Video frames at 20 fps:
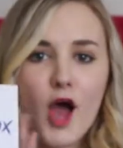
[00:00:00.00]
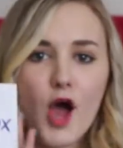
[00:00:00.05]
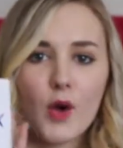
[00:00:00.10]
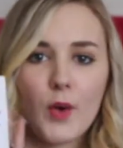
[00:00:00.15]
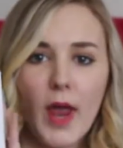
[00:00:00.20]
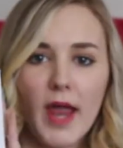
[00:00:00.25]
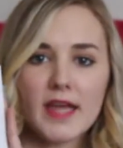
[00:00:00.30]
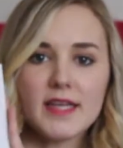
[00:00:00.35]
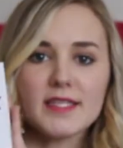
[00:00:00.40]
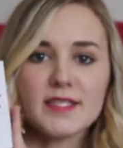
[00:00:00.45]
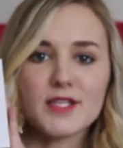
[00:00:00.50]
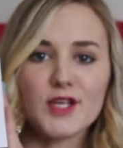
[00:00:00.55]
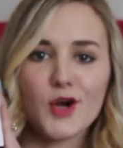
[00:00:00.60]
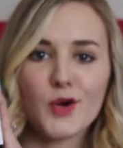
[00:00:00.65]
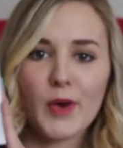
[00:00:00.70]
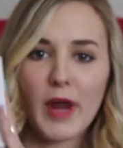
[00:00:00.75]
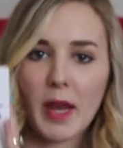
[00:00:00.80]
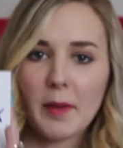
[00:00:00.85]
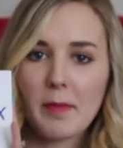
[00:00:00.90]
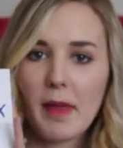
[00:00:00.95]
Okay,
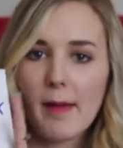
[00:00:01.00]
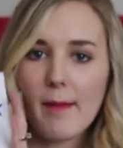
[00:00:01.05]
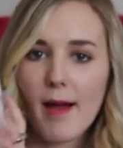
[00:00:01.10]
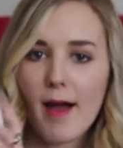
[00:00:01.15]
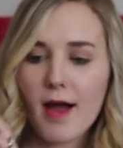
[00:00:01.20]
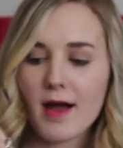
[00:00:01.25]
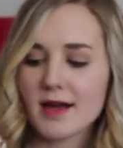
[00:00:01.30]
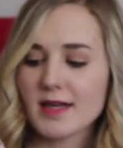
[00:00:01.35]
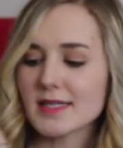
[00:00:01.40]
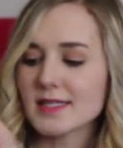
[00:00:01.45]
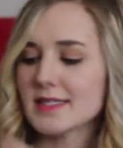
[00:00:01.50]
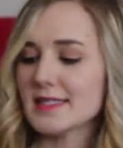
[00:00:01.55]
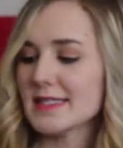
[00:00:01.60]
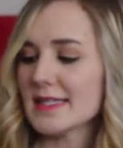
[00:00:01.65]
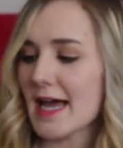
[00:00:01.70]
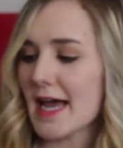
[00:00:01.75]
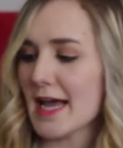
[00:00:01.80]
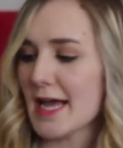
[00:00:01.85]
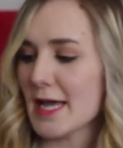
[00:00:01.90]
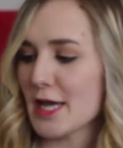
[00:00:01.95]
so in my
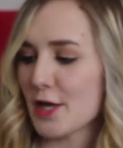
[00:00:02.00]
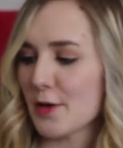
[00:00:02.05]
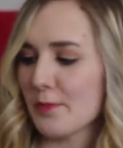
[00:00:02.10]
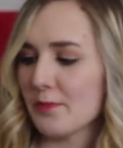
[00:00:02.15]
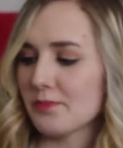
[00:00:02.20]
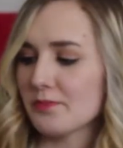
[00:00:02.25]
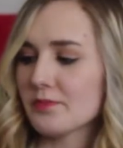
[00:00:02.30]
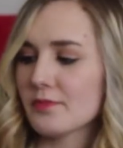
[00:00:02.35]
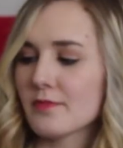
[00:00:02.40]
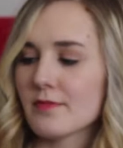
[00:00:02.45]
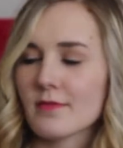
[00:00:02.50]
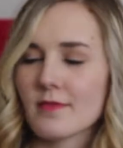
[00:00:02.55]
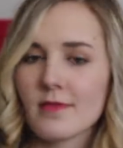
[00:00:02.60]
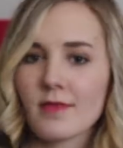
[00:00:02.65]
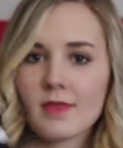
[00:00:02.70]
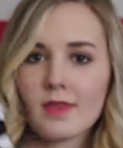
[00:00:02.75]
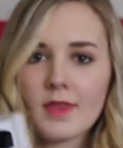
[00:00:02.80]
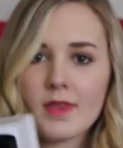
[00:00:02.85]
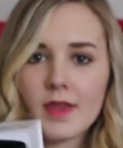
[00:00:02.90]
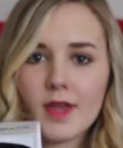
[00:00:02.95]
box, um,
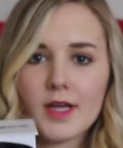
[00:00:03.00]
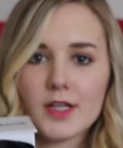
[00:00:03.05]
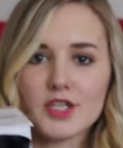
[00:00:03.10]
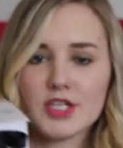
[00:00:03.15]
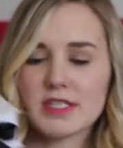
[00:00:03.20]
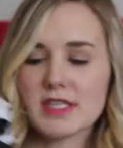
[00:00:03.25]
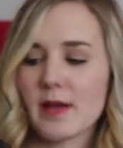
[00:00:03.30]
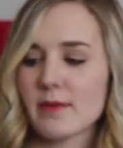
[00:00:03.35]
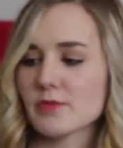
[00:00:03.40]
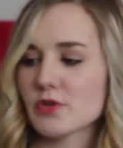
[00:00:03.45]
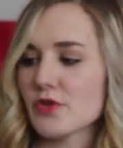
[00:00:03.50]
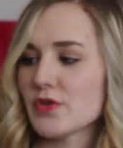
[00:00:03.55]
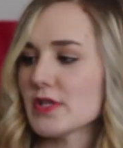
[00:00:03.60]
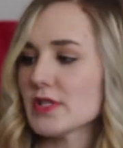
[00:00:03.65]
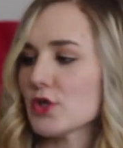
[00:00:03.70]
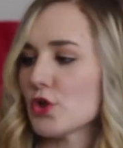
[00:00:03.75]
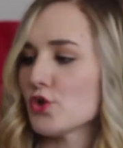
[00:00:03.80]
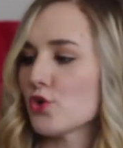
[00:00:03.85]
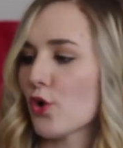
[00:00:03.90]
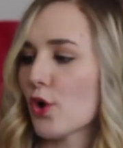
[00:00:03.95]
just comes with
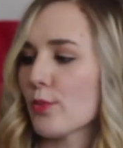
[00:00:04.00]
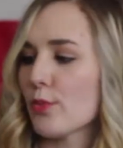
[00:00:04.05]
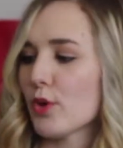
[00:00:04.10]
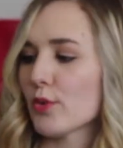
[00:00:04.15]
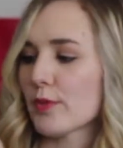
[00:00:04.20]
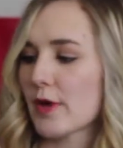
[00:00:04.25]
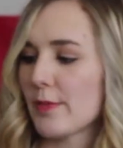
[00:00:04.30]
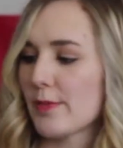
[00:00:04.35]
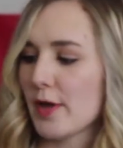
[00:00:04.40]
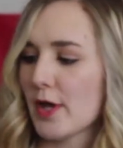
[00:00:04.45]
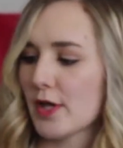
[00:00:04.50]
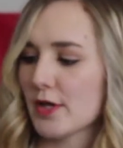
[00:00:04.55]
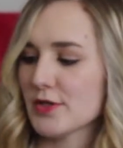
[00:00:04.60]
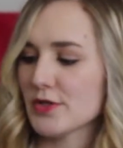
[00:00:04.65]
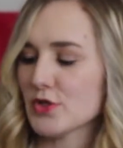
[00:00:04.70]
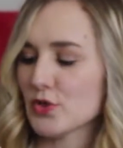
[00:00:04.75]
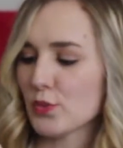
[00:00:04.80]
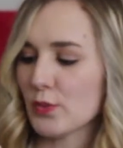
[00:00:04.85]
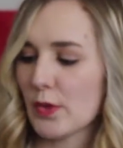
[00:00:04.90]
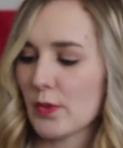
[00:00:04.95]
this adorable ribbon,
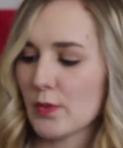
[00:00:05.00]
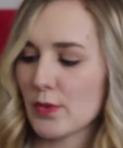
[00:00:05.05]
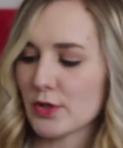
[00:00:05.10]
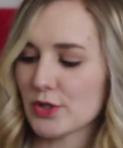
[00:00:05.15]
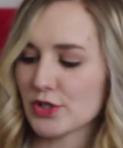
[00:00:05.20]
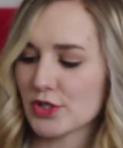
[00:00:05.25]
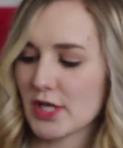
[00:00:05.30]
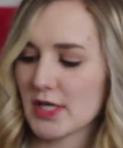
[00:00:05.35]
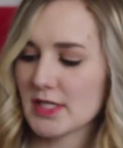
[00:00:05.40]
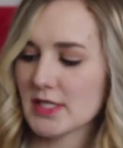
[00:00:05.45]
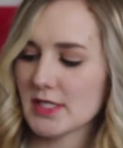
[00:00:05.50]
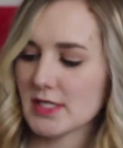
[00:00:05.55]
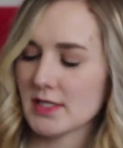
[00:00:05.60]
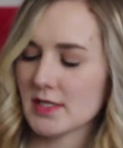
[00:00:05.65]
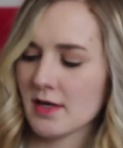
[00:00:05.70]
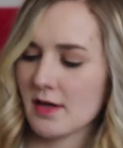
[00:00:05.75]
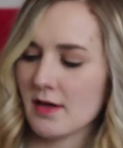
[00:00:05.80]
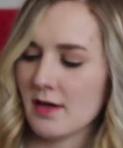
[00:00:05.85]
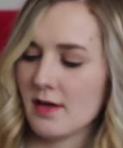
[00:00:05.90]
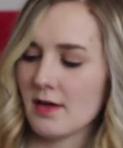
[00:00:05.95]
so we will
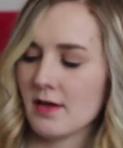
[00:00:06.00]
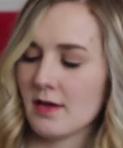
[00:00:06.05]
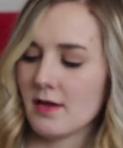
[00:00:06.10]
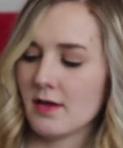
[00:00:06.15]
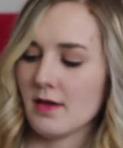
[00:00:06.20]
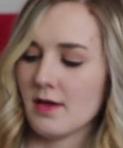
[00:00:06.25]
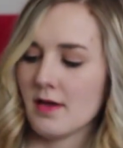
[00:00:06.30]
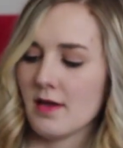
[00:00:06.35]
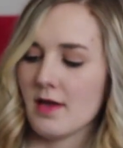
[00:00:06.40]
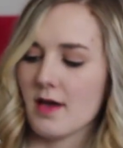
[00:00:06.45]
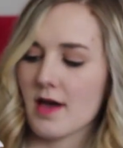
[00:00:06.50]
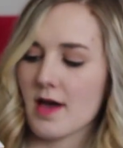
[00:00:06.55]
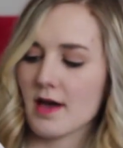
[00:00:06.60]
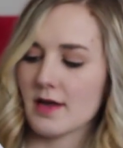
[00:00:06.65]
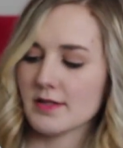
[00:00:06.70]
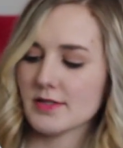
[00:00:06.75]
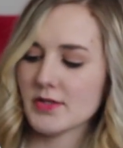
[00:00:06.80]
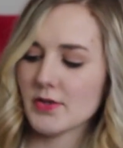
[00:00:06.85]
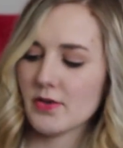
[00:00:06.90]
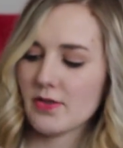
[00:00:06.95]
just
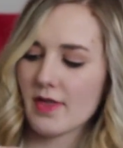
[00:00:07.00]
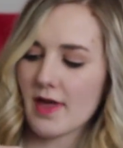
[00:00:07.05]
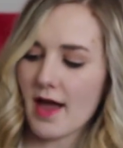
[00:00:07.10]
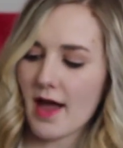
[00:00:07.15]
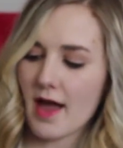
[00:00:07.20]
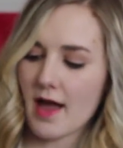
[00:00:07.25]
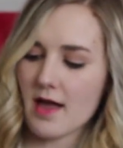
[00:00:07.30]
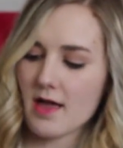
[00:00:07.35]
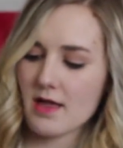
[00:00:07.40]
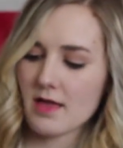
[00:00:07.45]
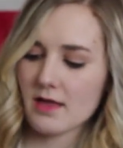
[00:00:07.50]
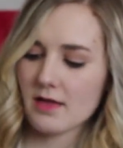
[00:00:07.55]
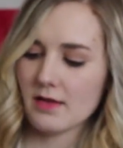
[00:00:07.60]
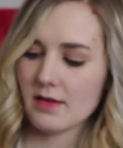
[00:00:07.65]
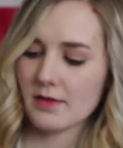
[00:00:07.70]
undo that.